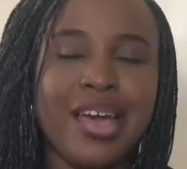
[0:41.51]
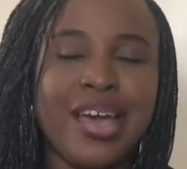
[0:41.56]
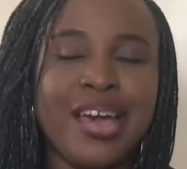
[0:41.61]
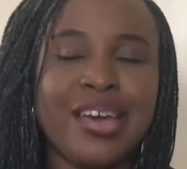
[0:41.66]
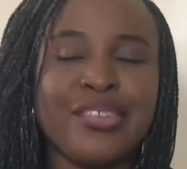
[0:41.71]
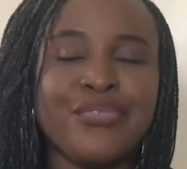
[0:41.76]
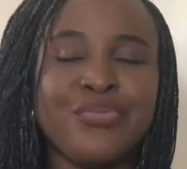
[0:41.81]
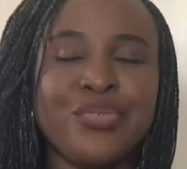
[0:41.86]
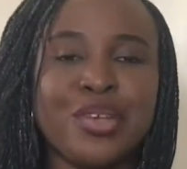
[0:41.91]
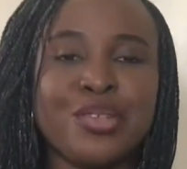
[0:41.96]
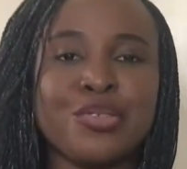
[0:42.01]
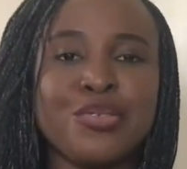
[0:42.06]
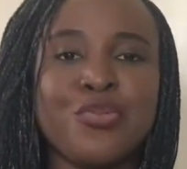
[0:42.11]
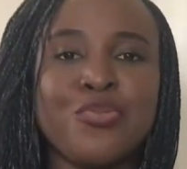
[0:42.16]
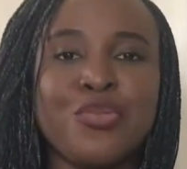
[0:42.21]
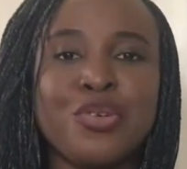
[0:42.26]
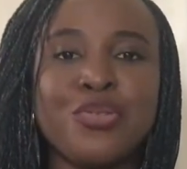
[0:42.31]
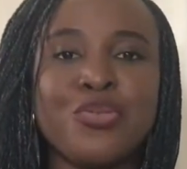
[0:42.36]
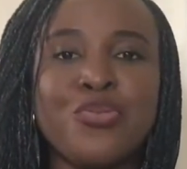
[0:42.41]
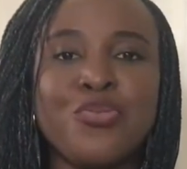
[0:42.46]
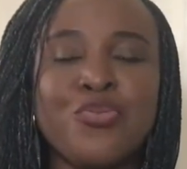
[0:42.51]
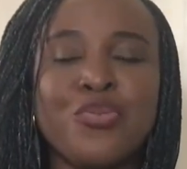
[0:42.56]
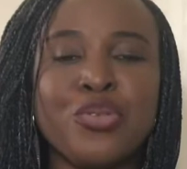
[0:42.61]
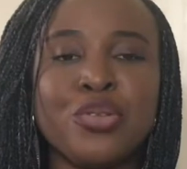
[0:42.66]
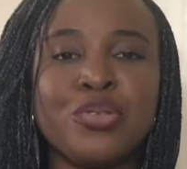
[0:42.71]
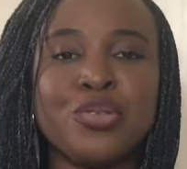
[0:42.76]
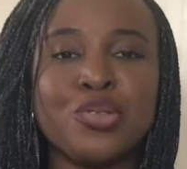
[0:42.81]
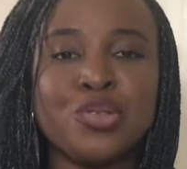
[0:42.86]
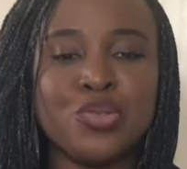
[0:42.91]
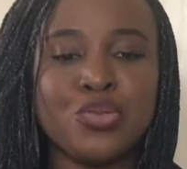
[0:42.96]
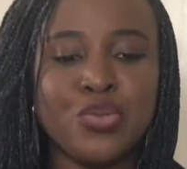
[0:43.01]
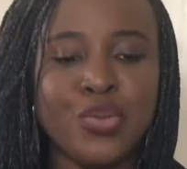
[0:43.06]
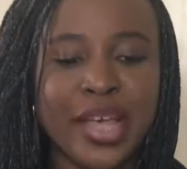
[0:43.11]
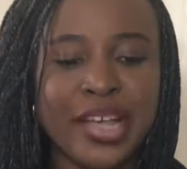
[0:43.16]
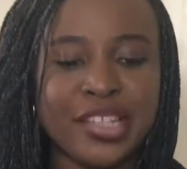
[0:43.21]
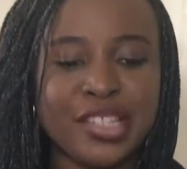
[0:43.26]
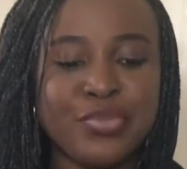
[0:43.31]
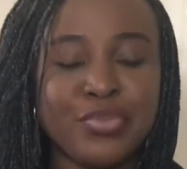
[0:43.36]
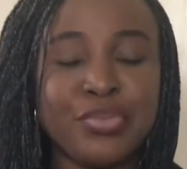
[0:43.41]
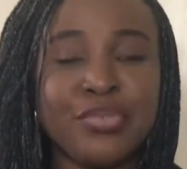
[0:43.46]
and if you are someone who wants to
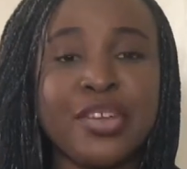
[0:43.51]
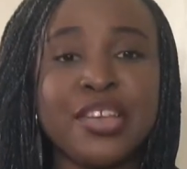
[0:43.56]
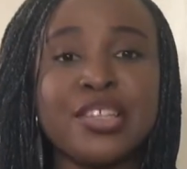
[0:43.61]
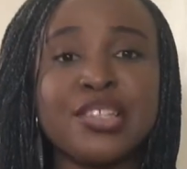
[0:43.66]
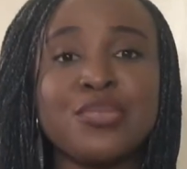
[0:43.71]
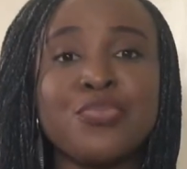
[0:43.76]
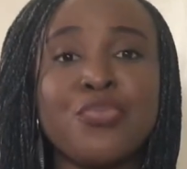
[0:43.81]
experience